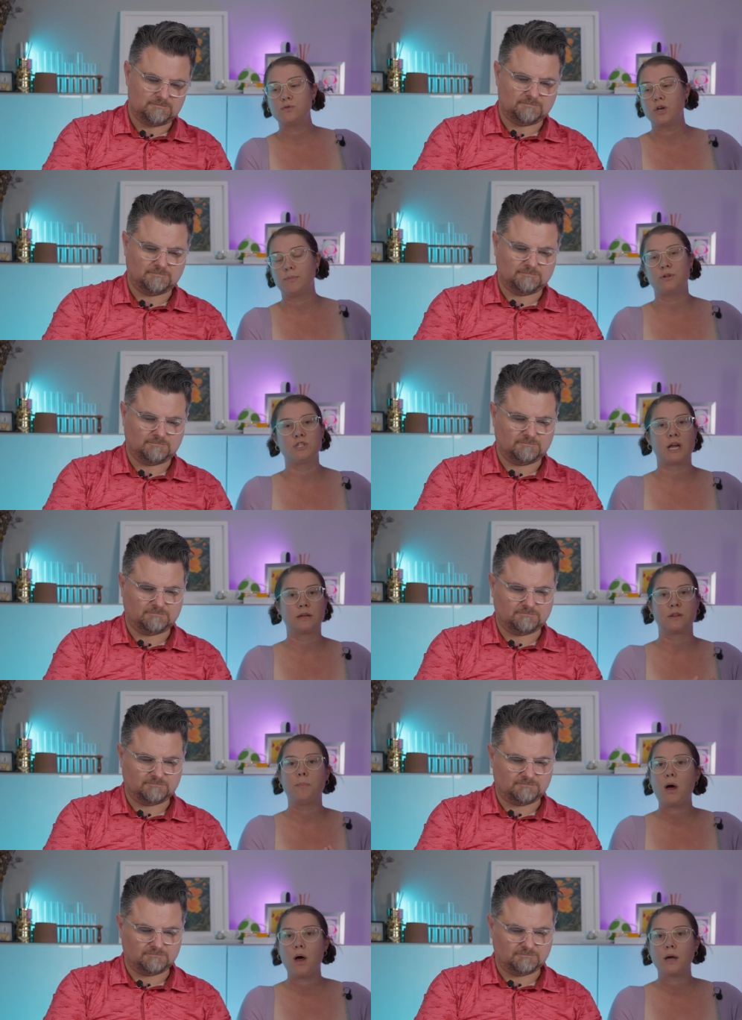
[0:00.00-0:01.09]
Speaker 1: double-checked the
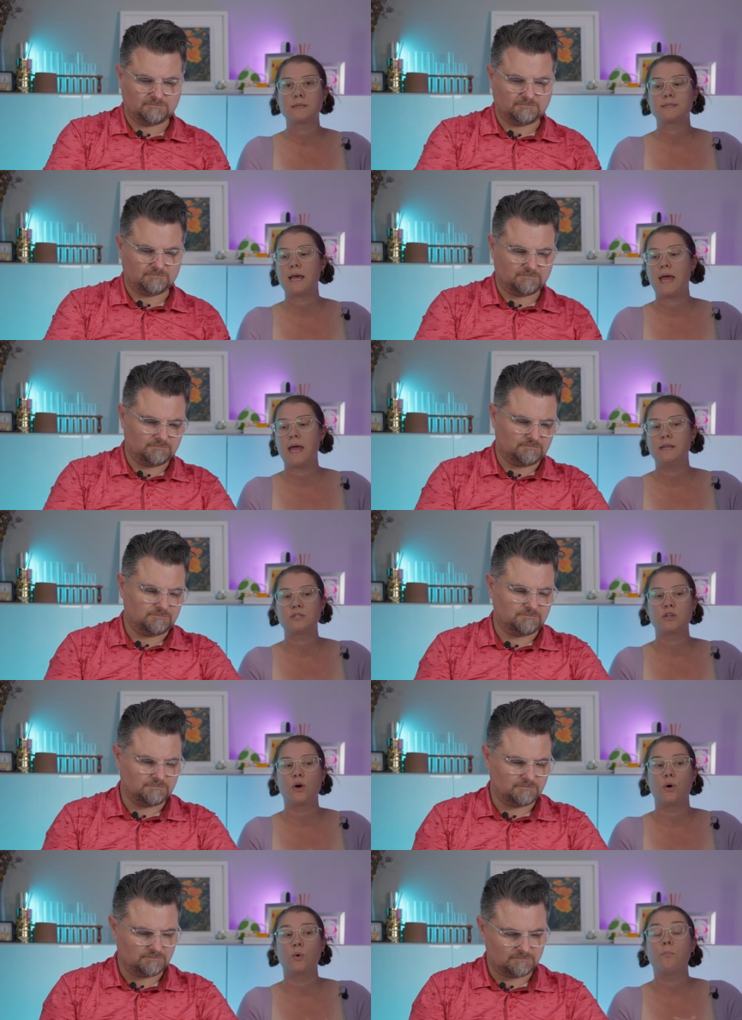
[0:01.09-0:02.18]
box, and
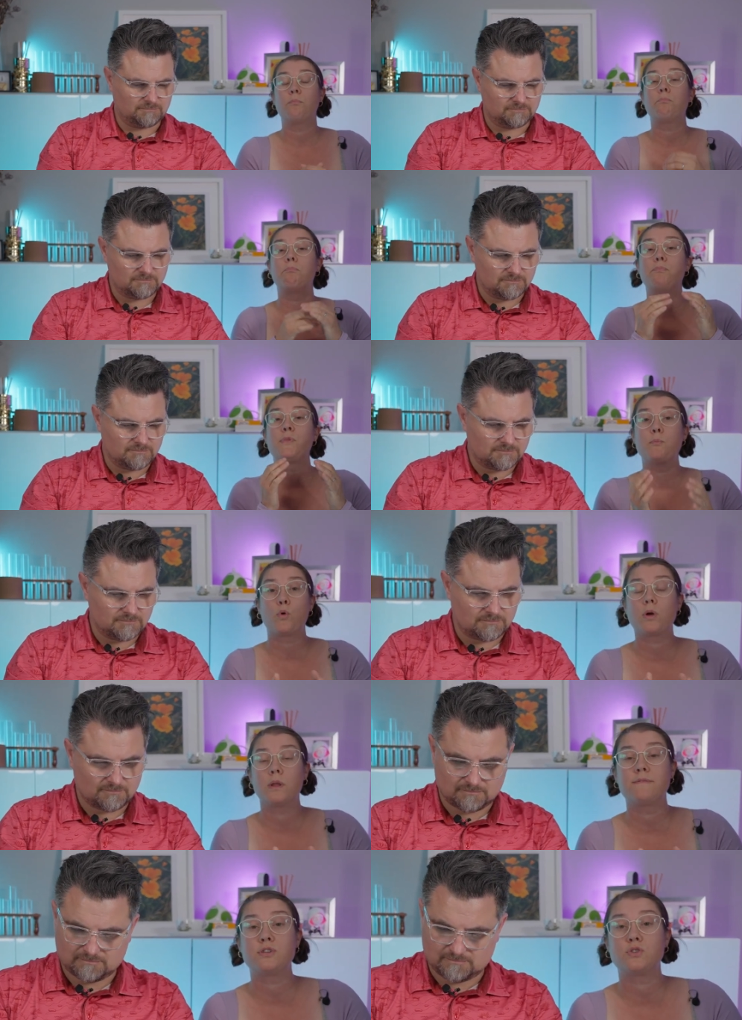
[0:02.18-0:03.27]
so the
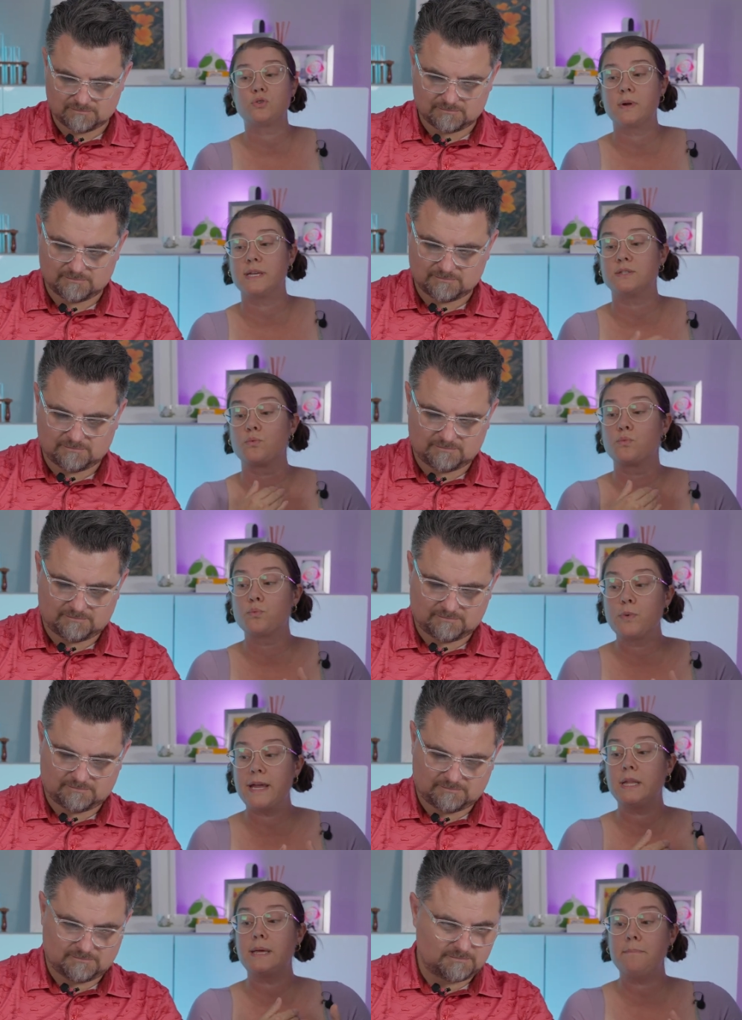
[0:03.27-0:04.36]
moral of the story is
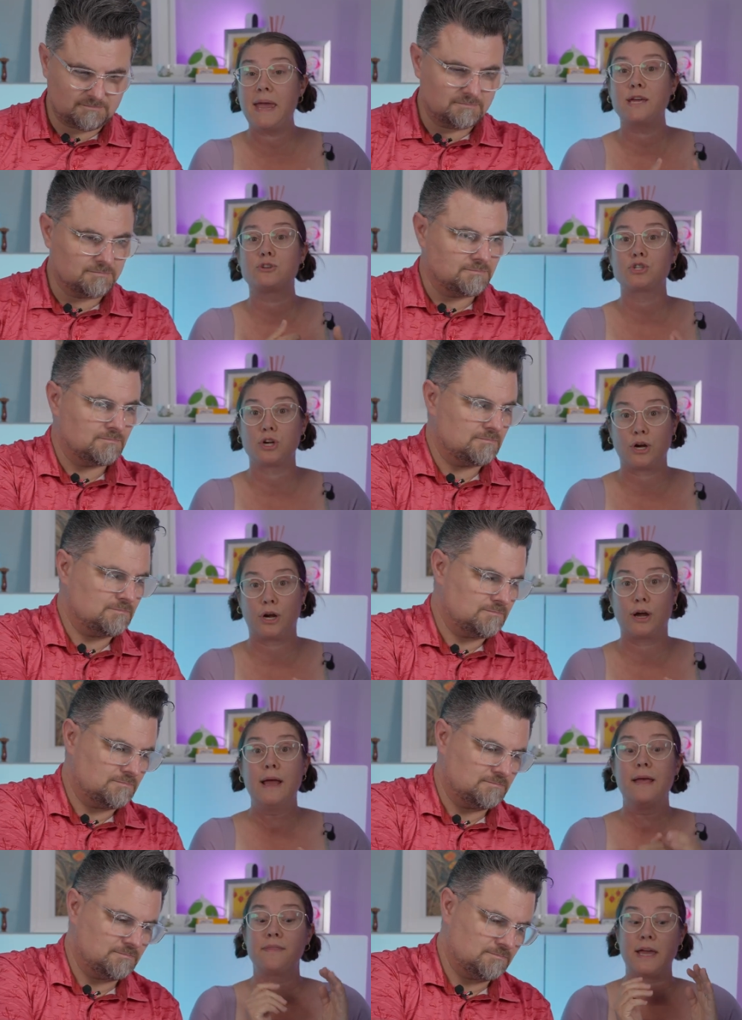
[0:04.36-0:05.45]
really make sure
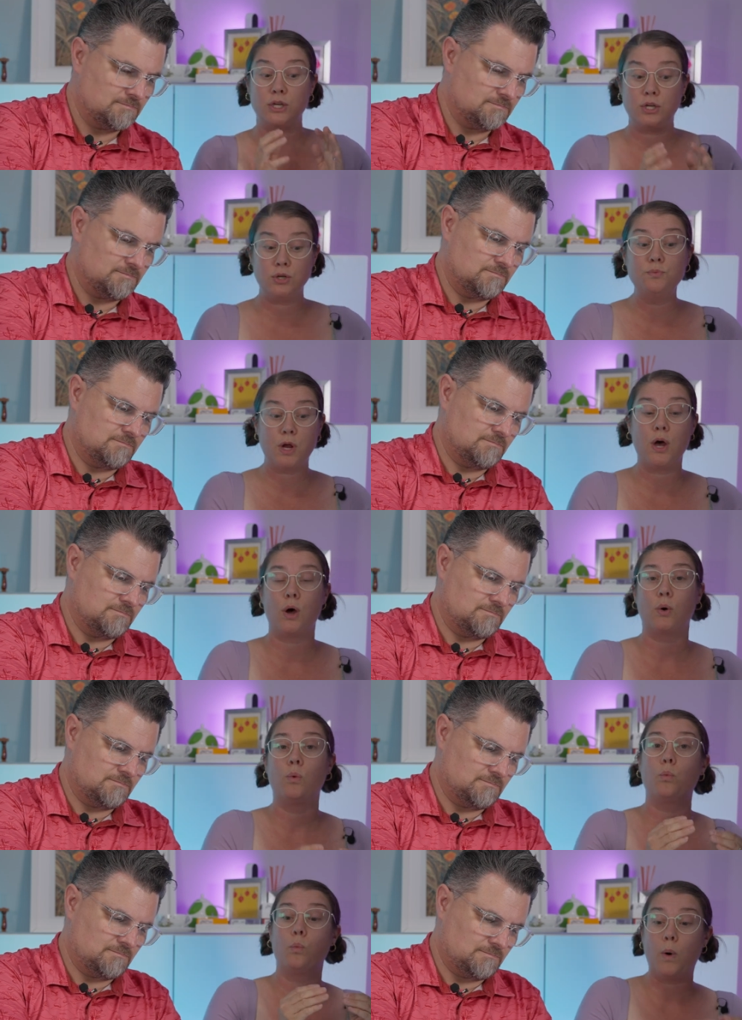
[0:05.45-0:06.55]
that you
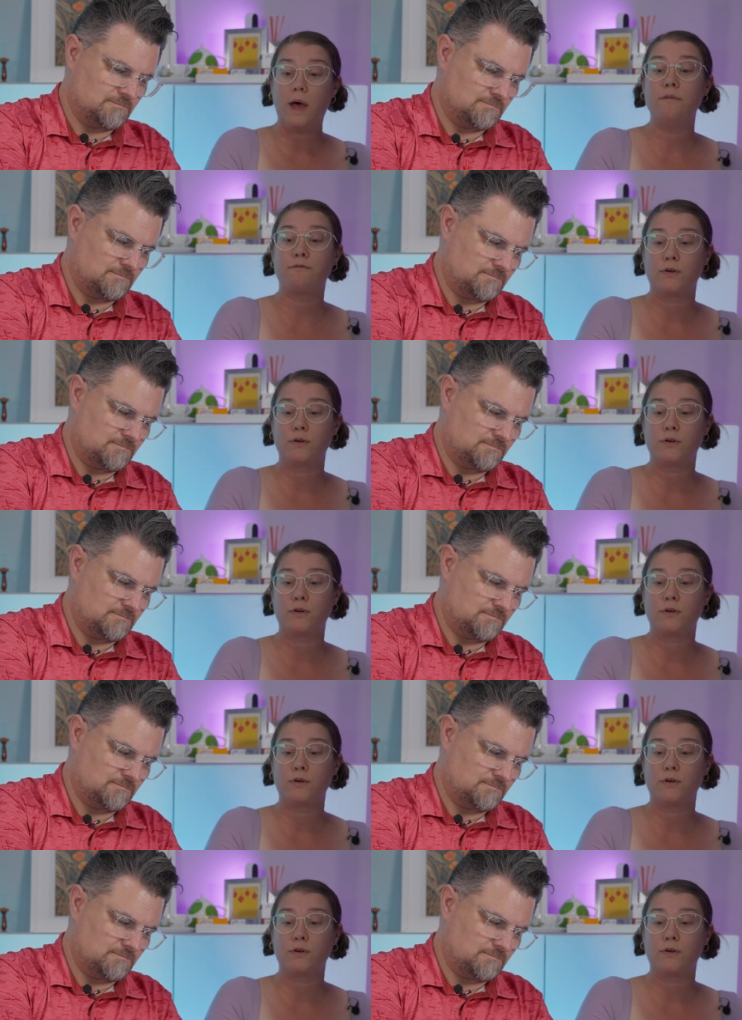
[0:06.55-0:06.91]
know what